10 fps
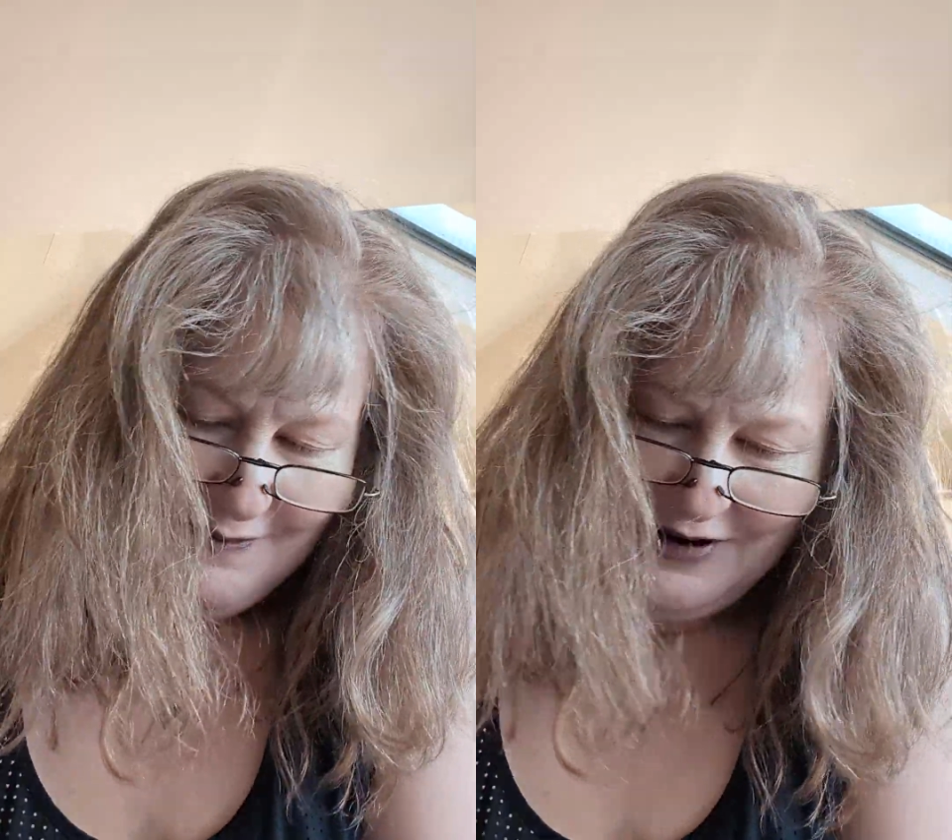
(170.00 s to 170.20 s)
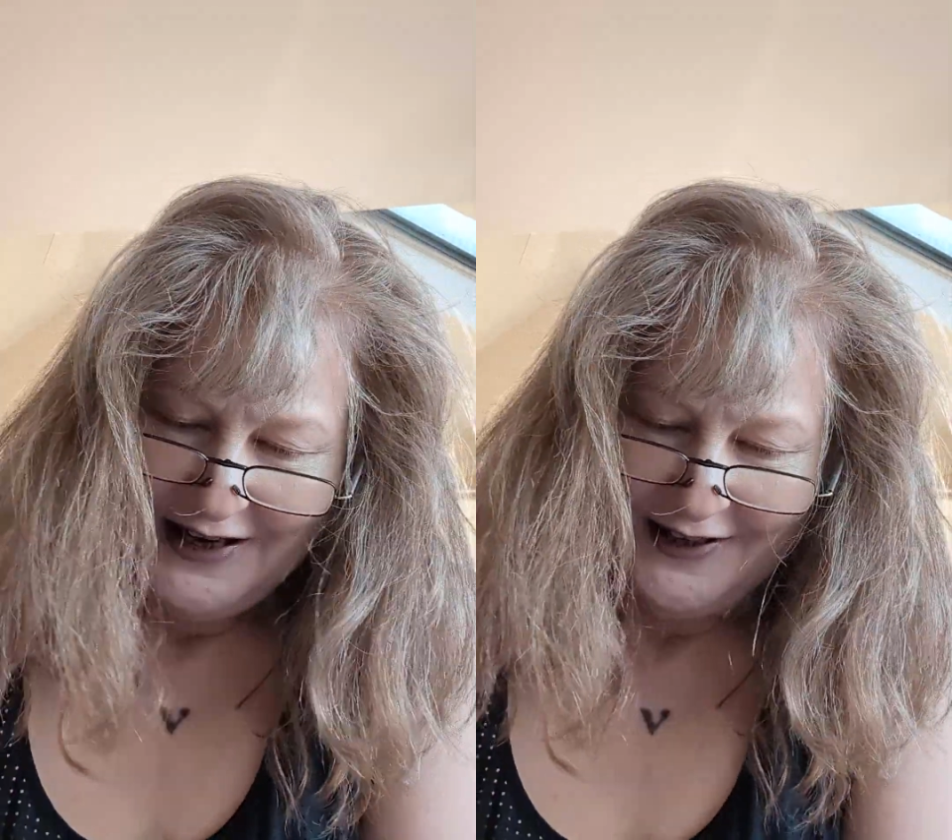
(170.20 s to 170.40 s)

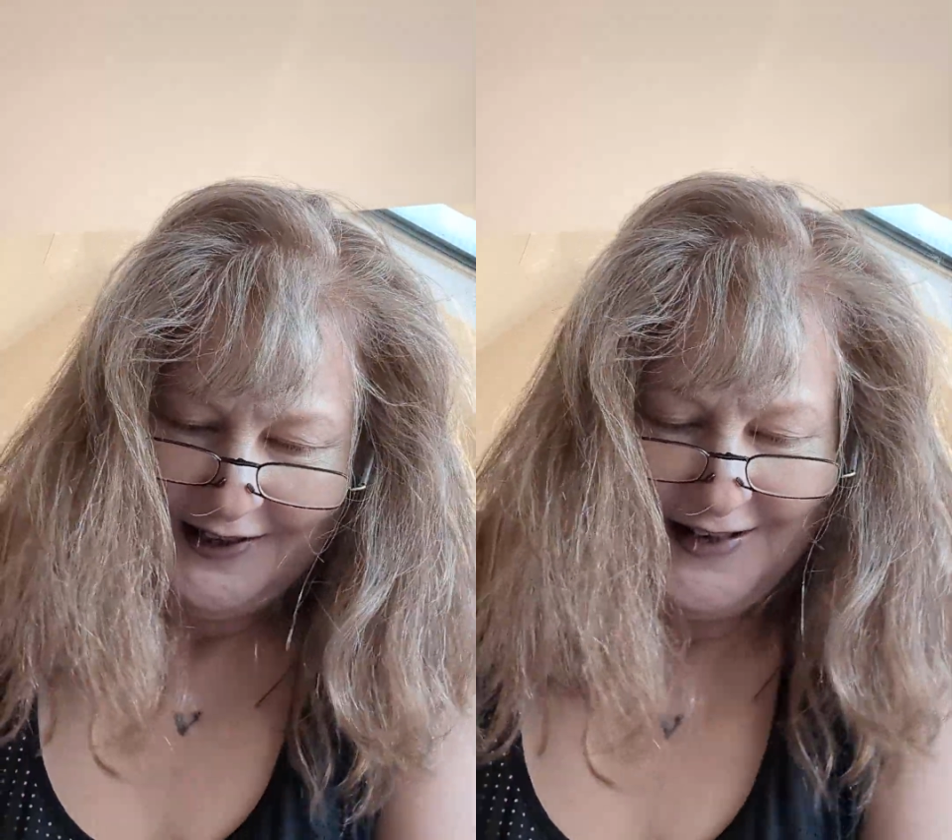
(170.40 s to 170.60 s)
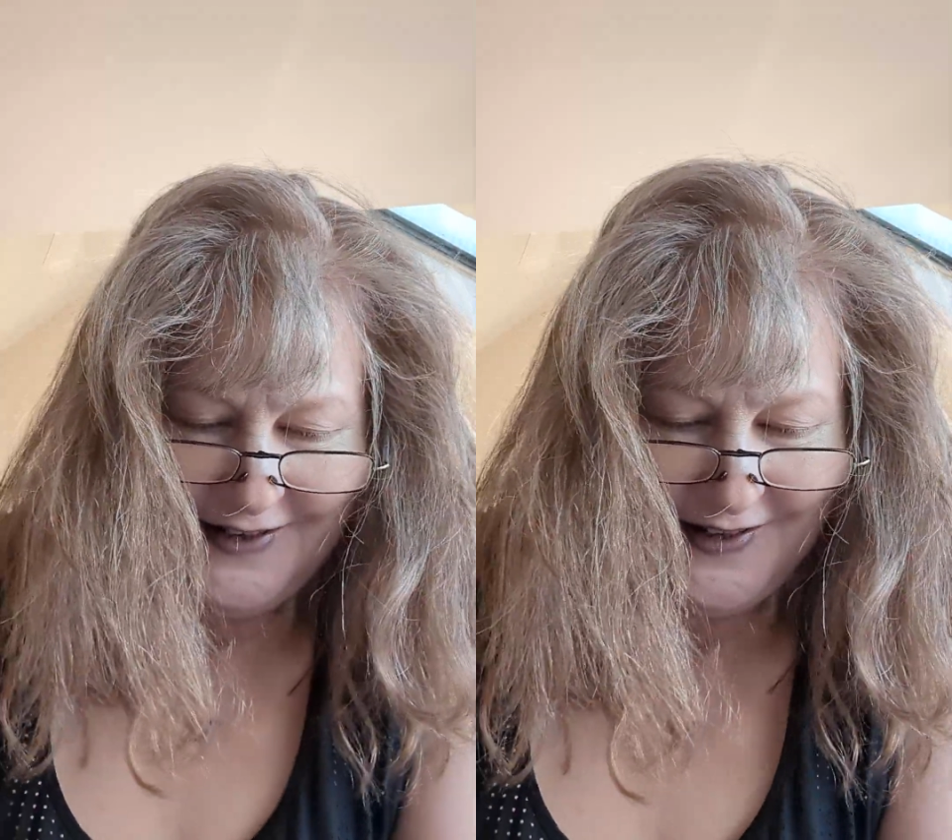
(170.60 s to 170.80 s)
My
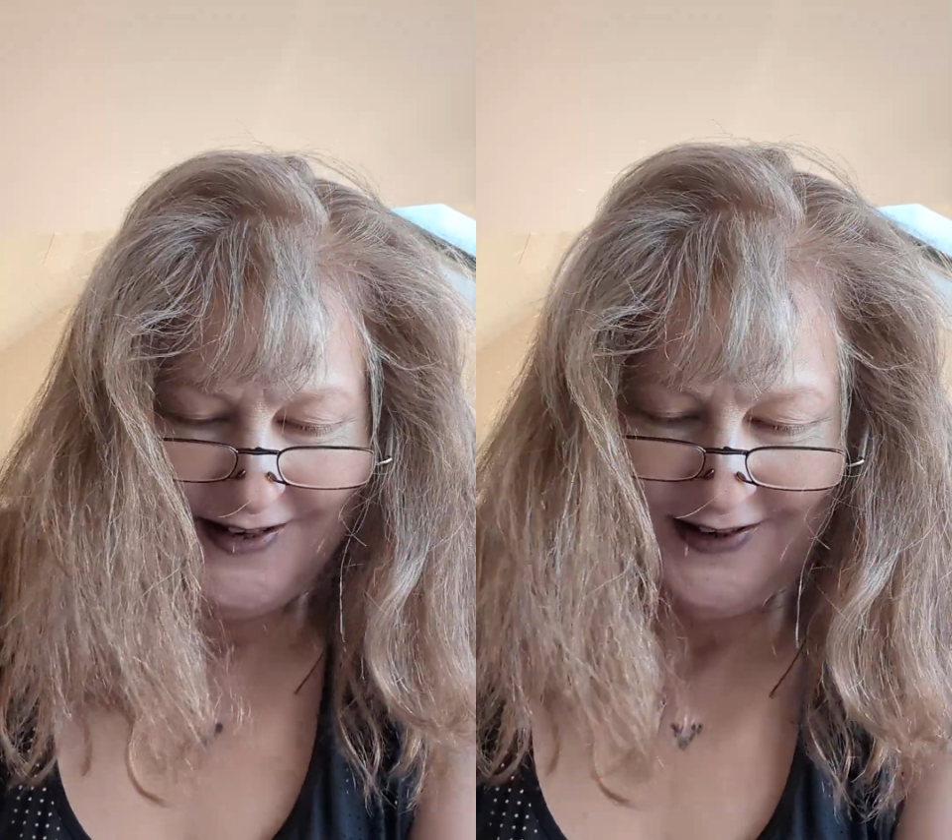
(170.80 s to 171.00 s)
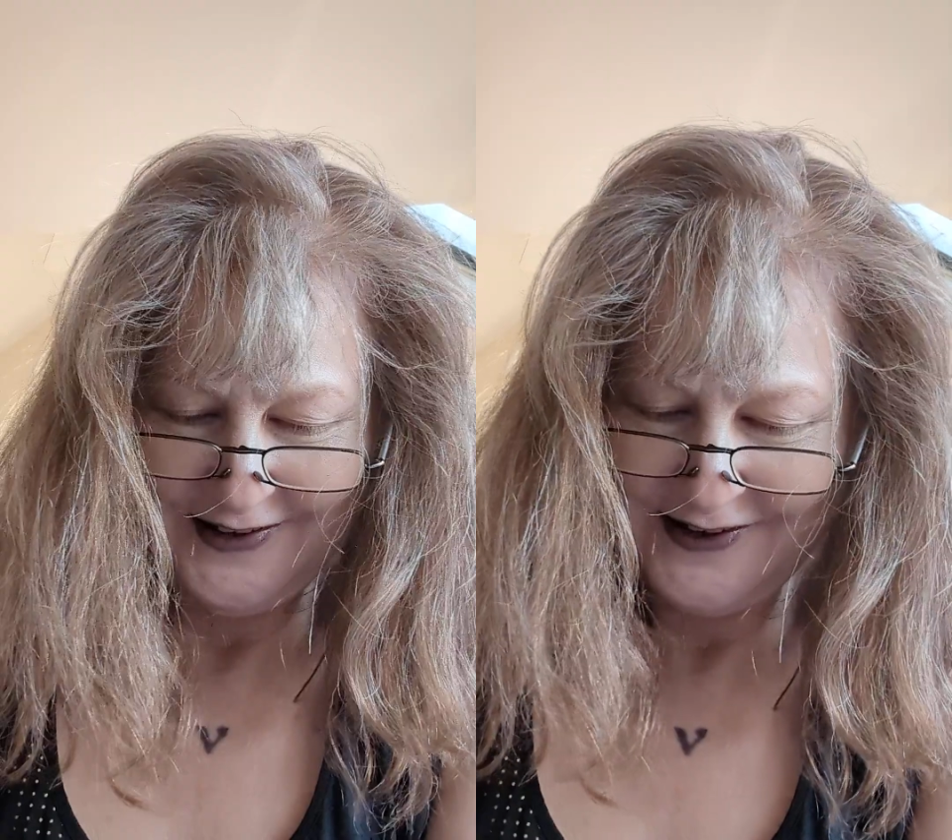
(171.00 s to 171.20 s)

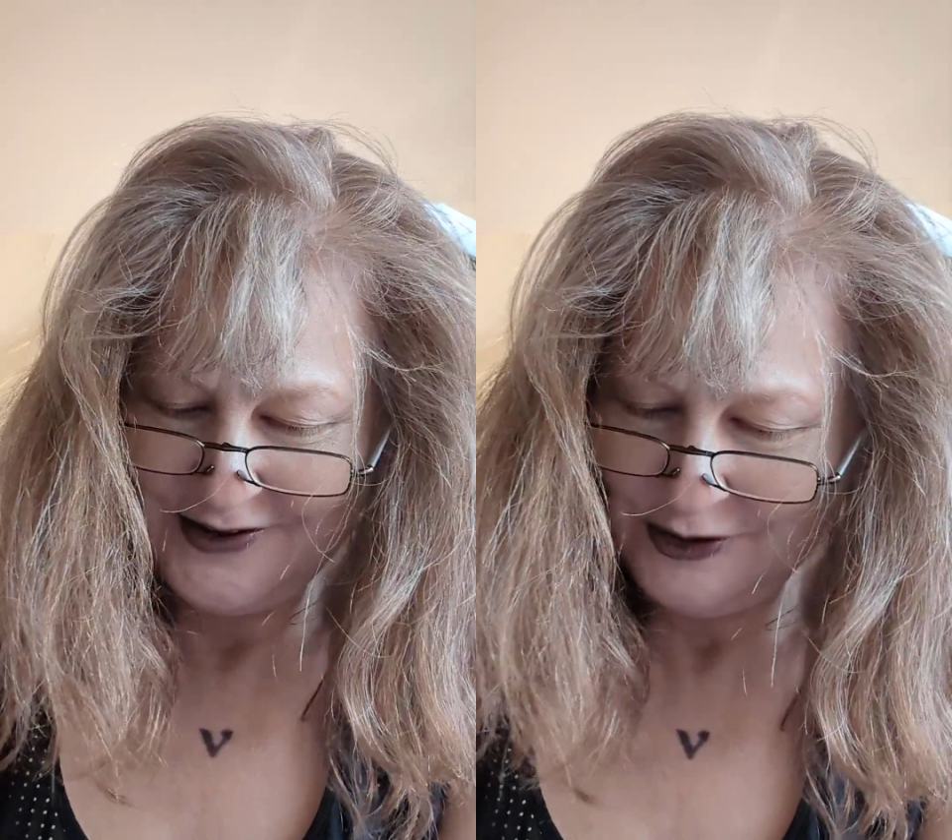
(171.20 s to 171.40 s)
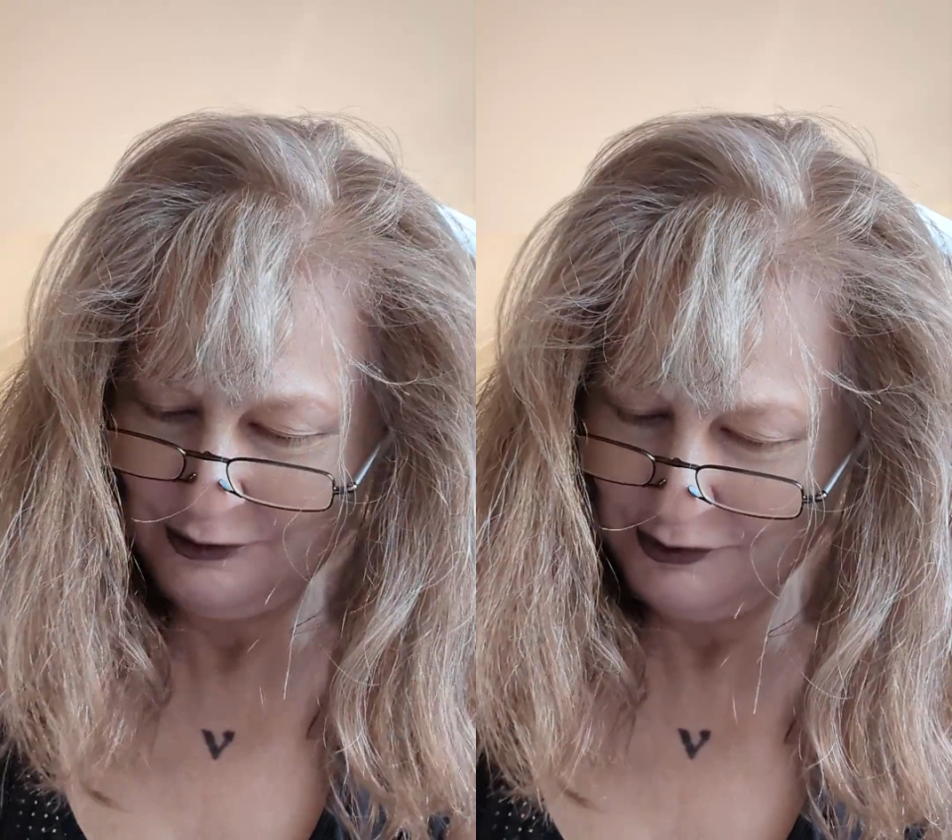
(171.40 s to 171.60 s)

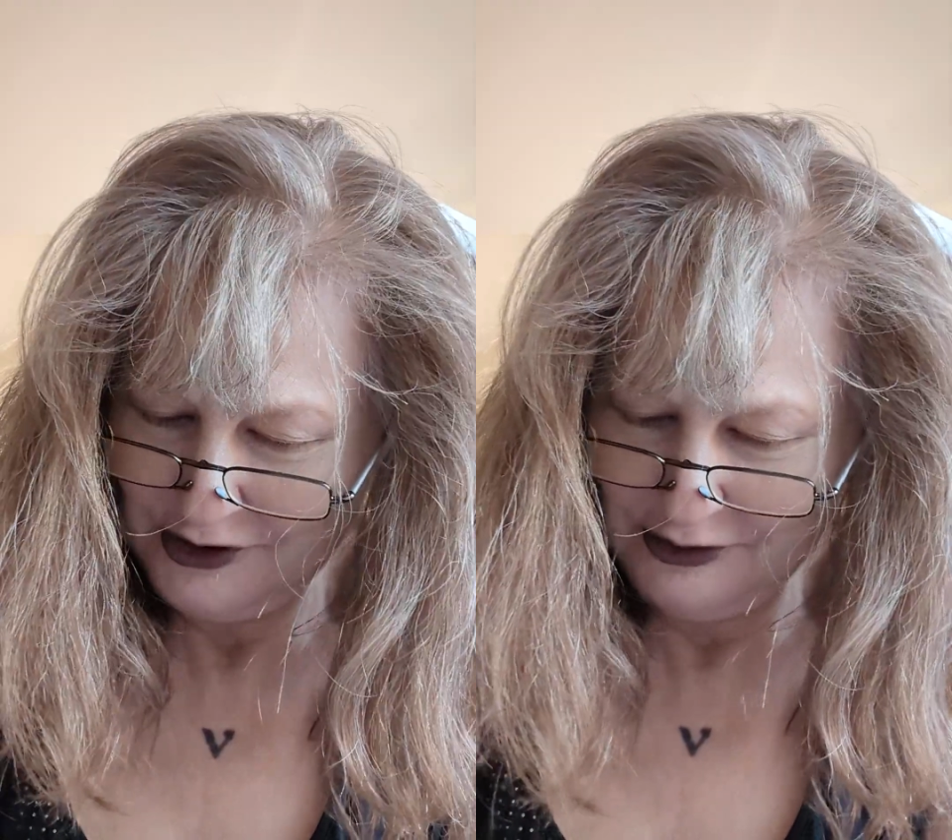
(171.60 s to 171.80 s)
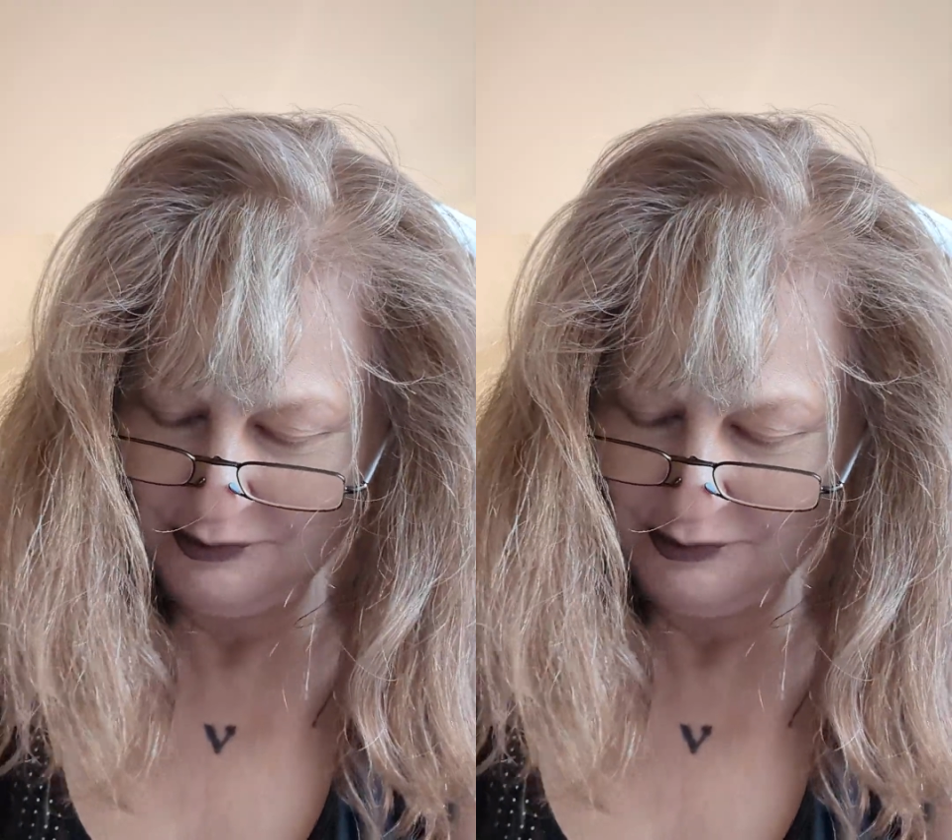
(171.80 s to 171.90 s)
needless trip on